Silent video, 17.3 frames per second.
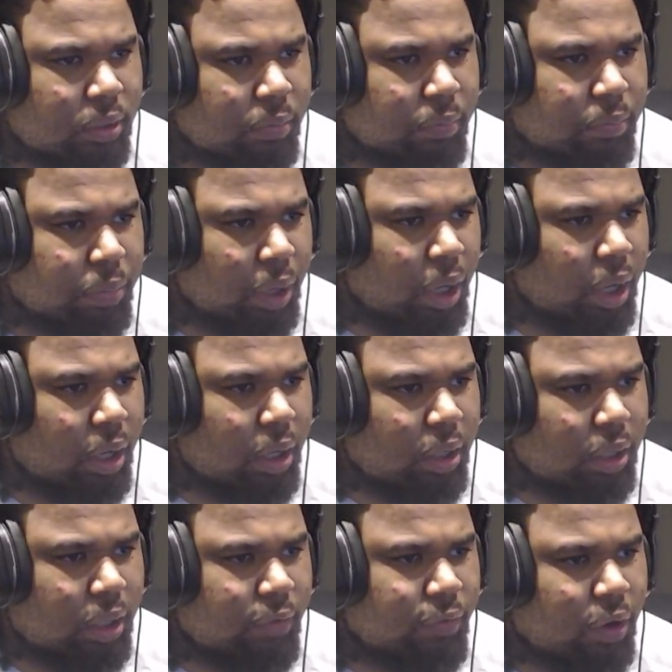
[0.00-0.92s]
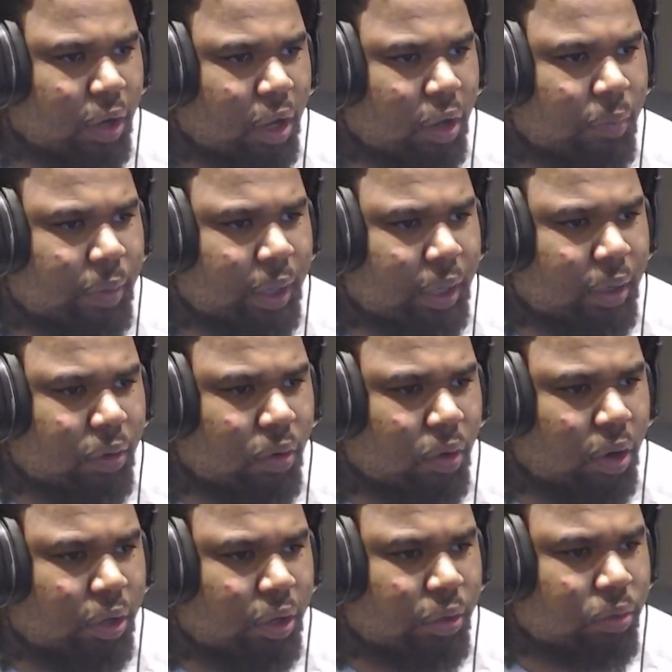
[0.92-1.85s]
Bump. Fuck on me. Who
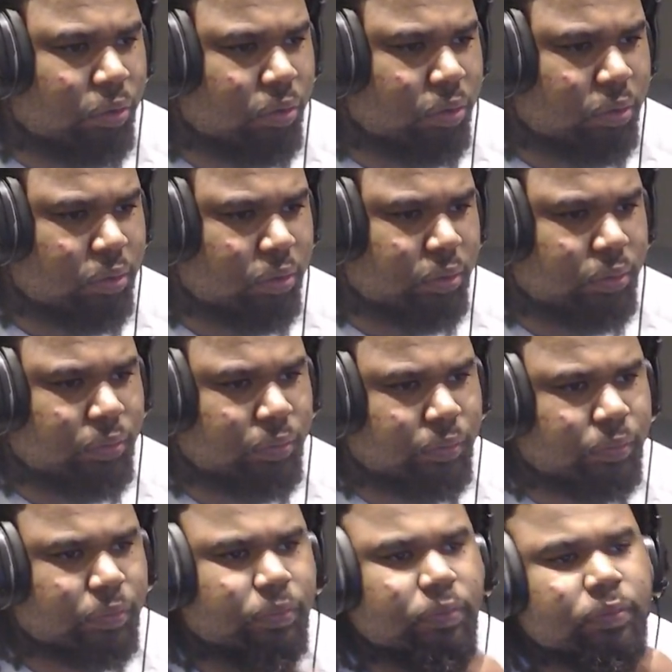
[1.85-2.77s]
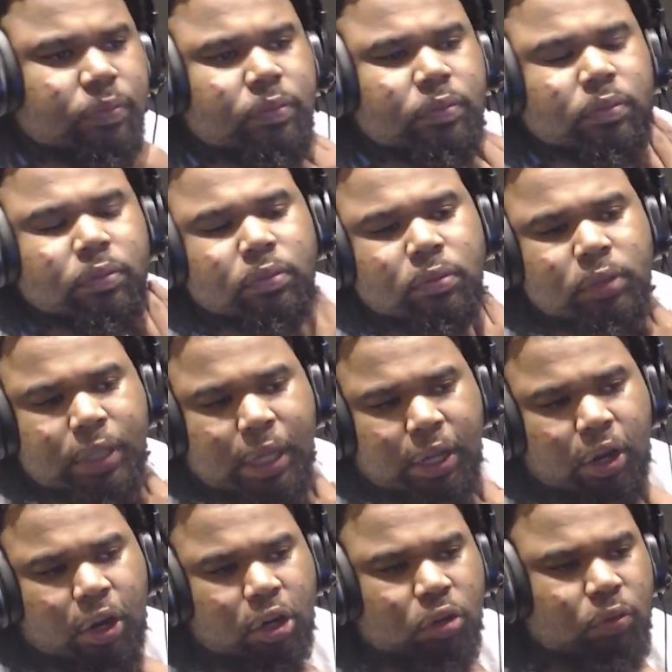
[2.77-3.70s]
are you? Yeah,
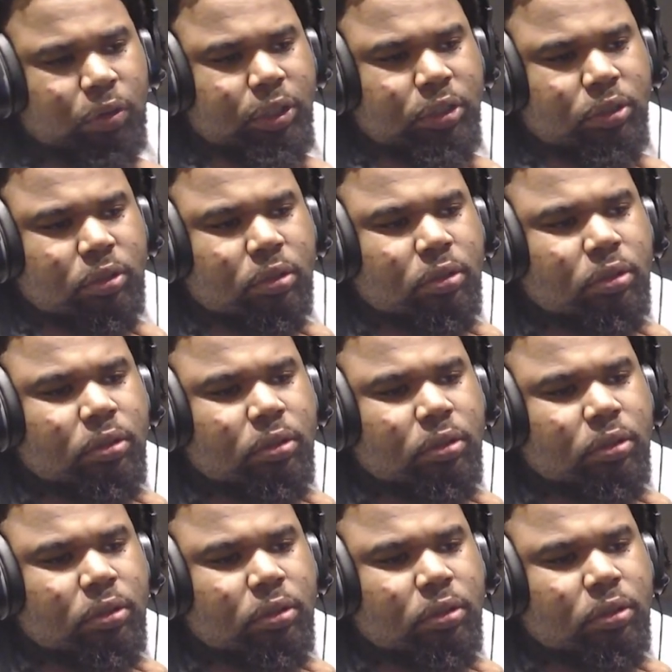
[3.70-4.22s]
you heard the whistle.